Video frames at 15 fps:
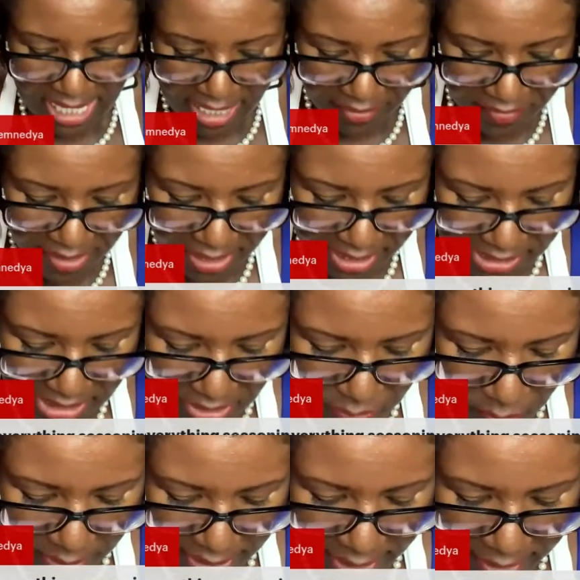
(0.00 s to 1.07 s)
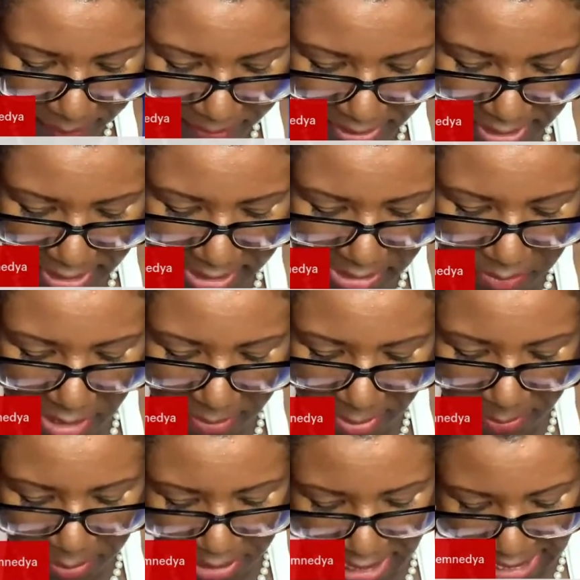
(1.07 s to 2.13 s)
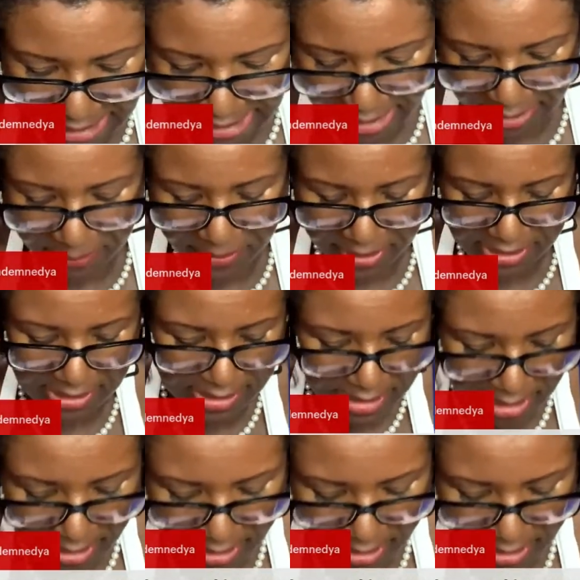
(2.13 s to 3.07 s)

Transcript: And I think it did well because maybe blotting it, but it's